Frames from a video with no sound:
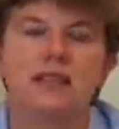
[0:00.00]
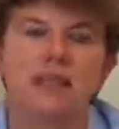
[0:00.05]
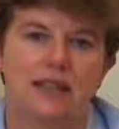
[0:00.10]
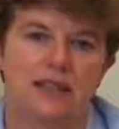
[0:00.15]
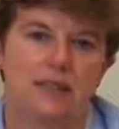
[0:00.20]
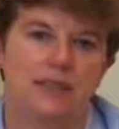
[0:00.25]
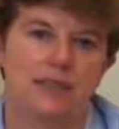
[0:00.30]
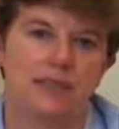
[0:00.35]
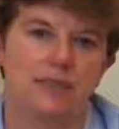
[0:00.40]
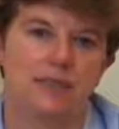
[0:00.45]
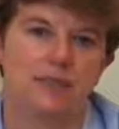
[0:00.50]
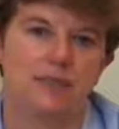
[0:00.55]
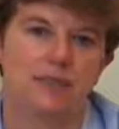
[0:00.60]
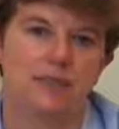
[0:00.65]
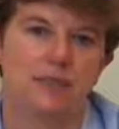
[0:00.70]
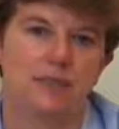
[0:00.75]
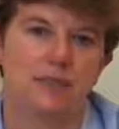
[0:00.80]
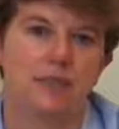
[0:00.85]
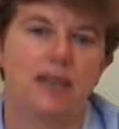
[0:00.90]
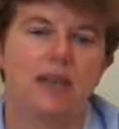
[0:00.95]

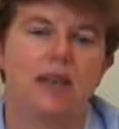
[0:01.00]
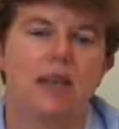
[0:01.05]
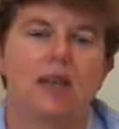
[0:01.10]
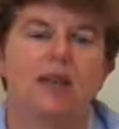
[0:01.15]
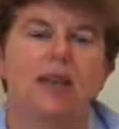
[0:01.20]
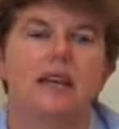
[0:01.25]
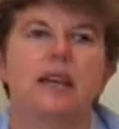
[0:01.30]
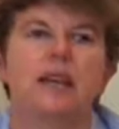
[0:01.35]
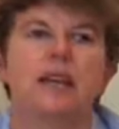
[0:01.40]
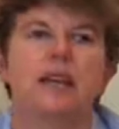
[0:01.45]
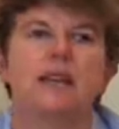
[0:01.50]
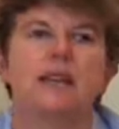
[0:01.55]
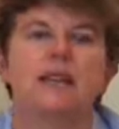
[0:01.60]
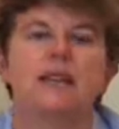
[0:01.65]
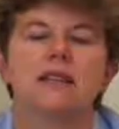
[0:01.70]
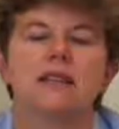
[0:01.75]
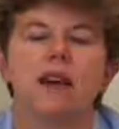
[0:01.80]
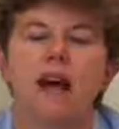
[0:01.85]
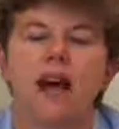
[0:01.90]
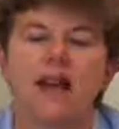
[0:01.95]
60s.
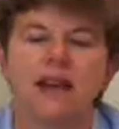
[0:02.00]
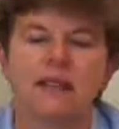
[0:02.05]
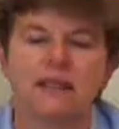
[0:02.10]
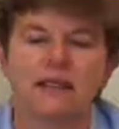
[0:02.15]
His